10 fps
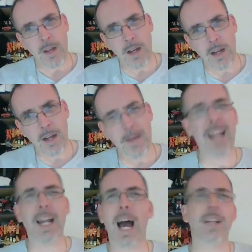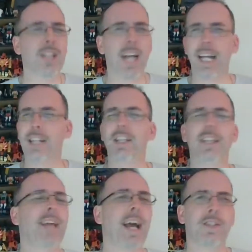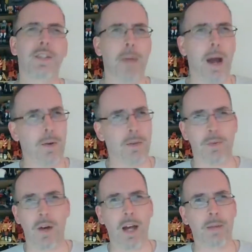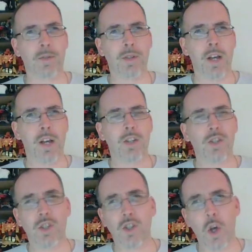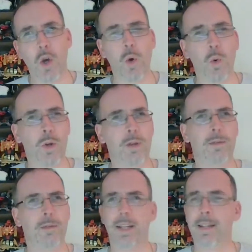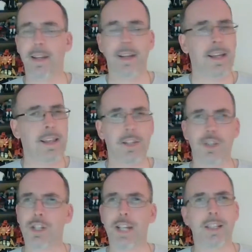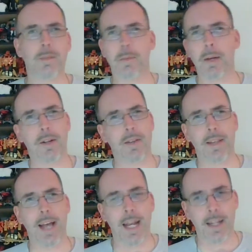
And honestly, I detest the power of the primes, so this just has to be better than that,